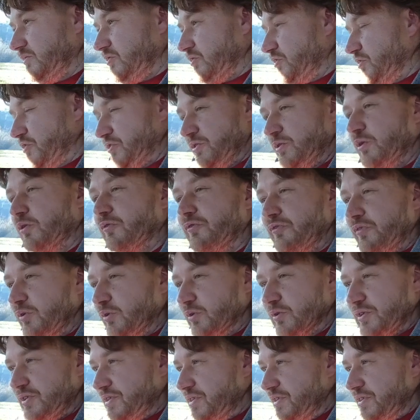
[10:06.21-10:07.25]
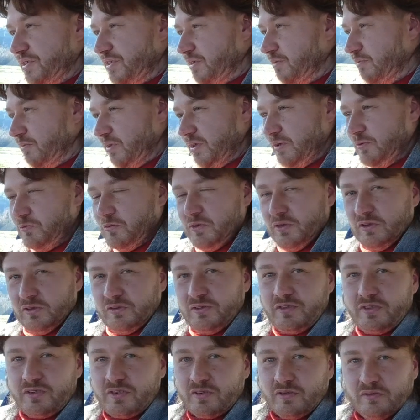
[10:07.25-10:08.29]
there's no fuel system that
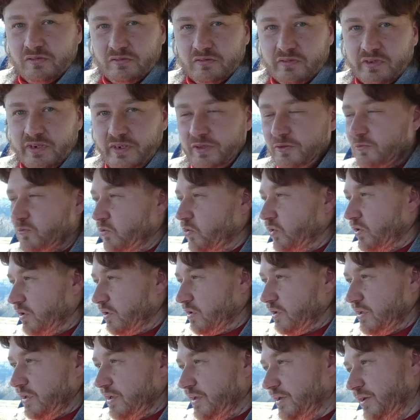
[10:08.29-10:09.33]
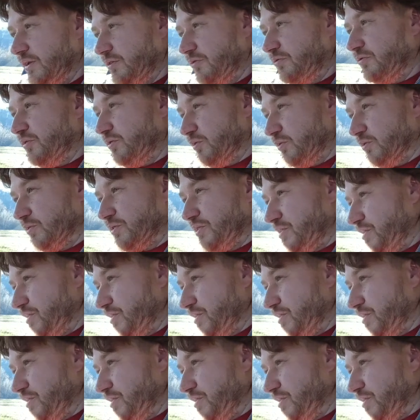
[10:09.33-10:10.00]
will tolerate water in the fuel